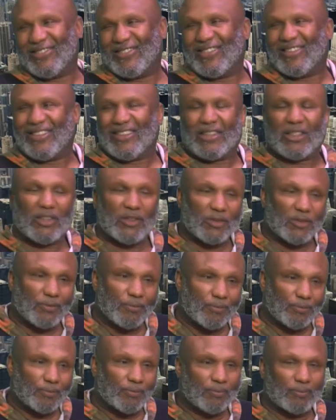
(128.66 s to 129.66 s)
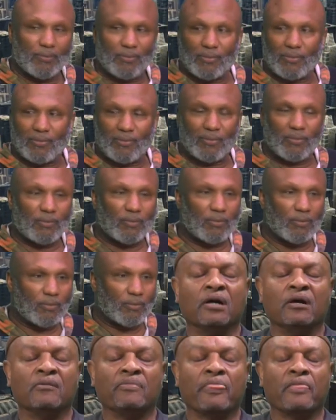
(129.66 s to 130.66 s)
Well, my name is,
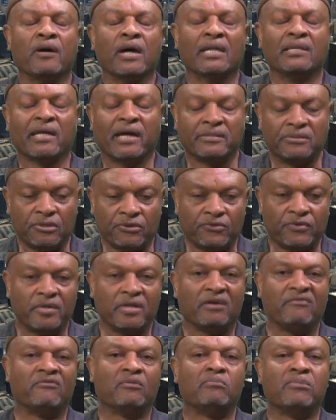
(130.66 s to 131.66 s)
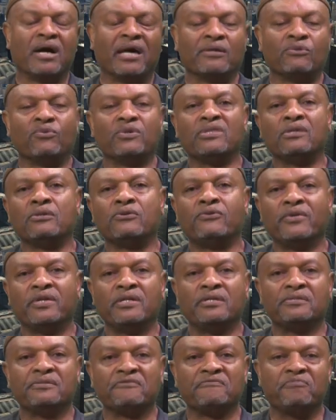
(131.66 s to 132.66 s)
uh, I'd like to greet everybody with the
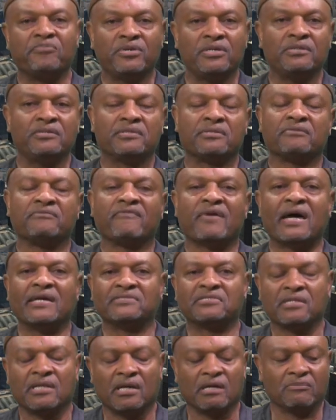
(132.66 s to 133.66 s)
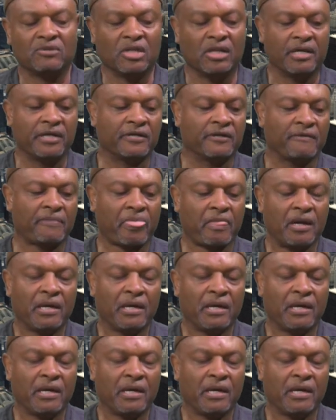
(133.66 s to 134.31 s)
greetings of peace of Asalaamu Alaikum.